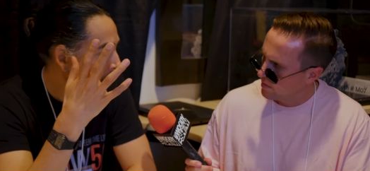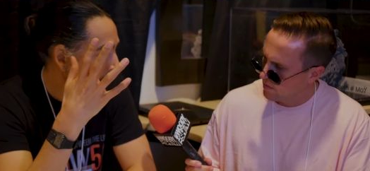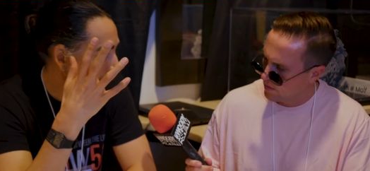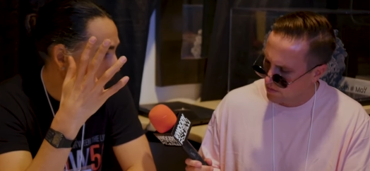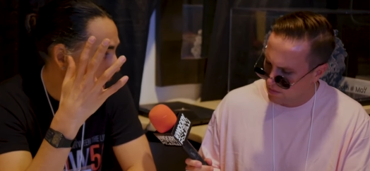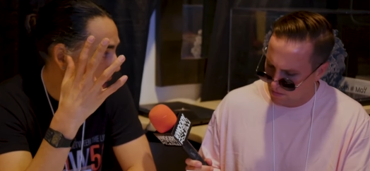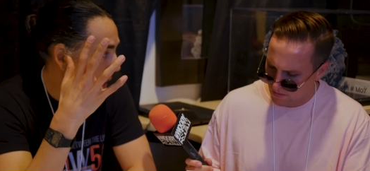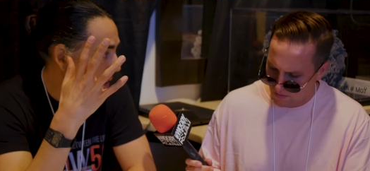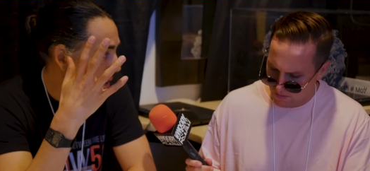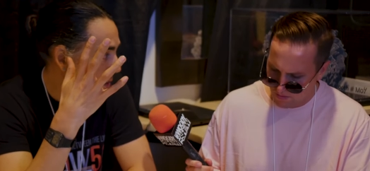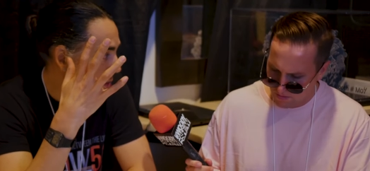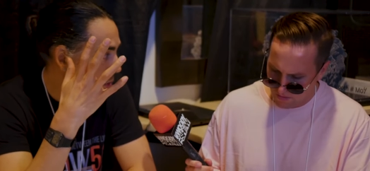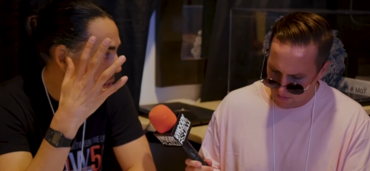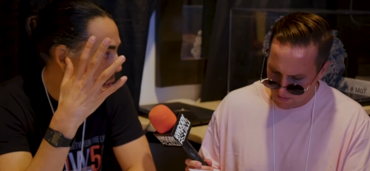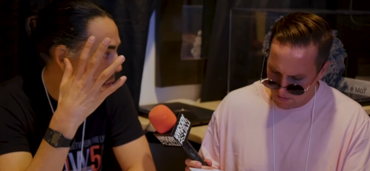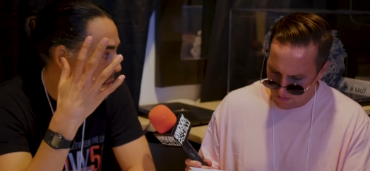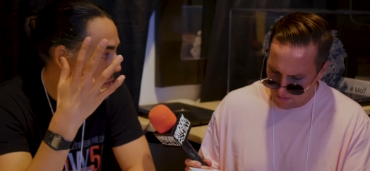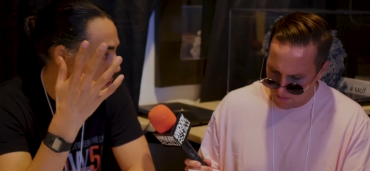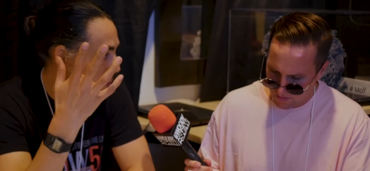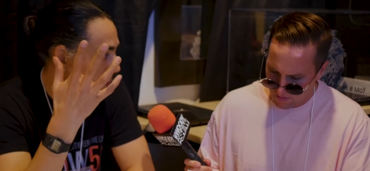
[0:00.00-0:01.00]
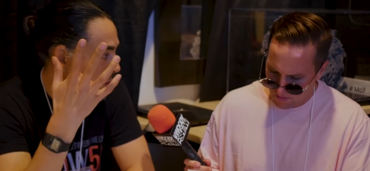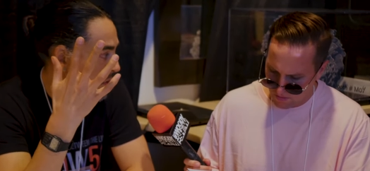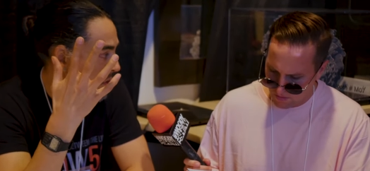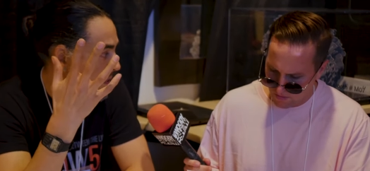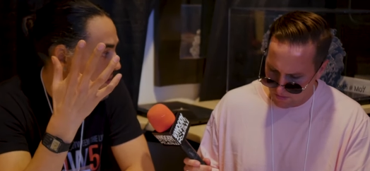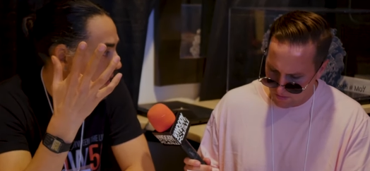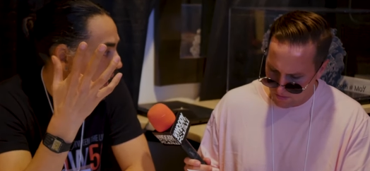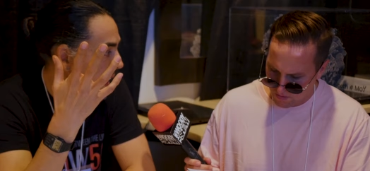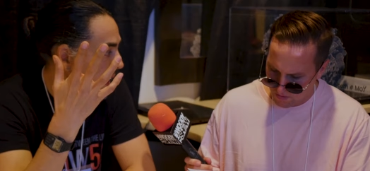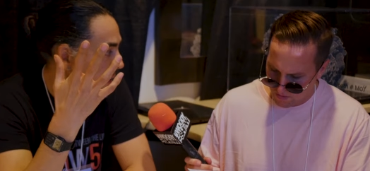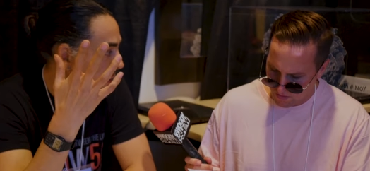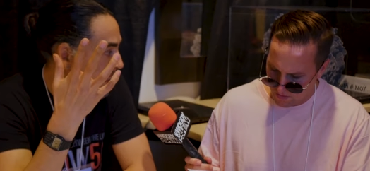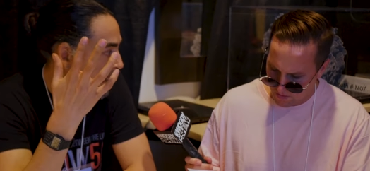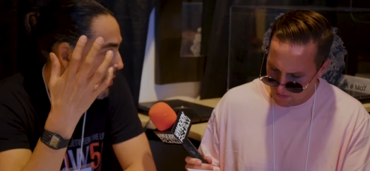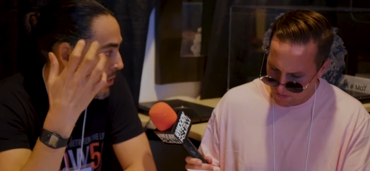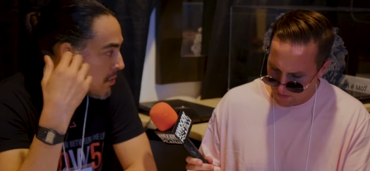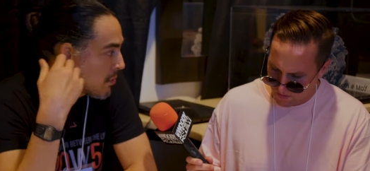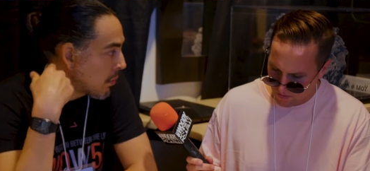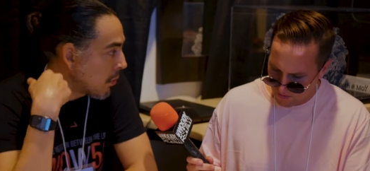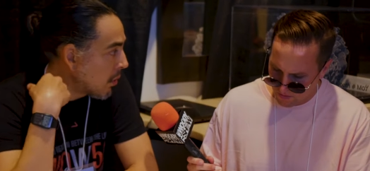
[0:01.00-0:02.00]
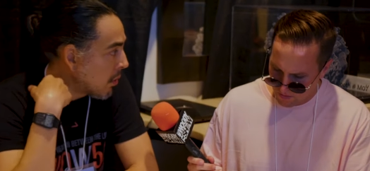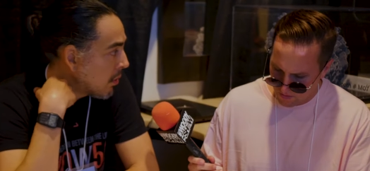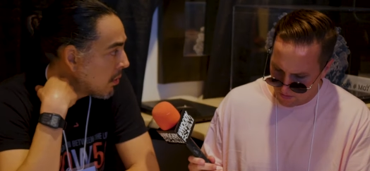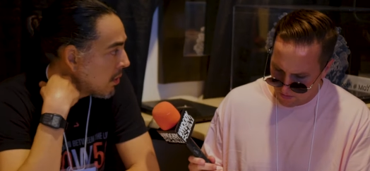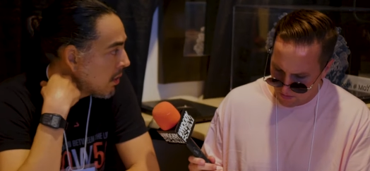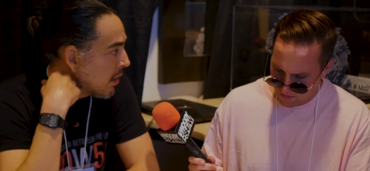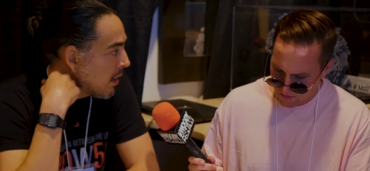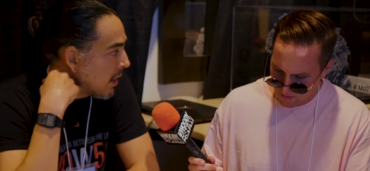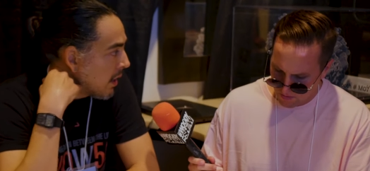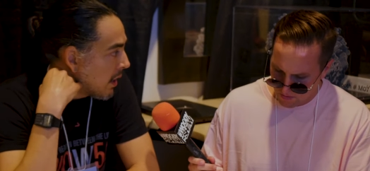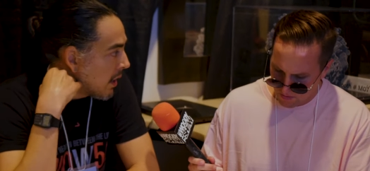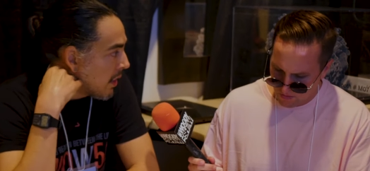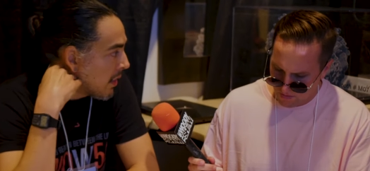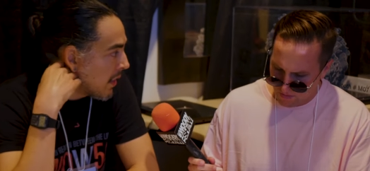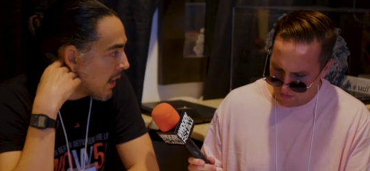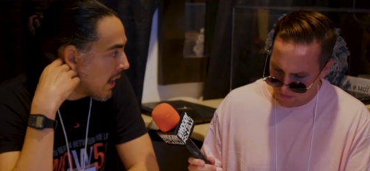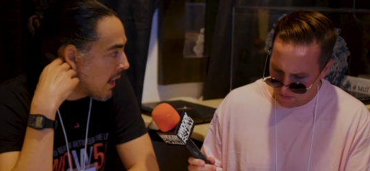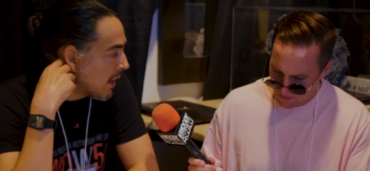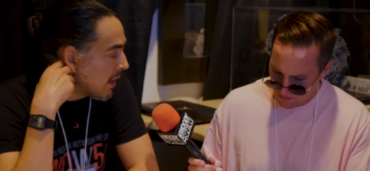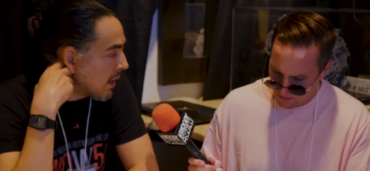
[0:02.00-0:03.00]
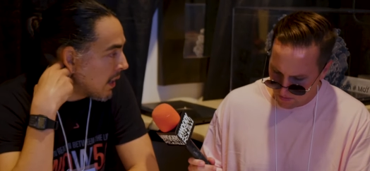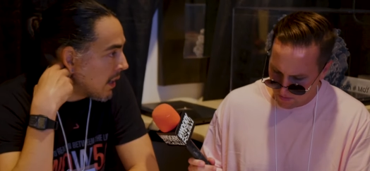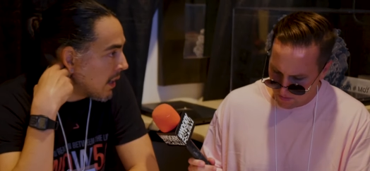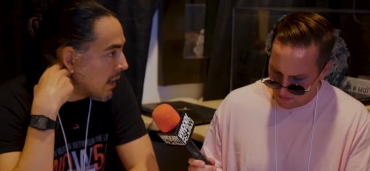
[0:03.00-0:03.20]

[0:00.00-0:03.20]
Speaker 1: and cultural and societal control that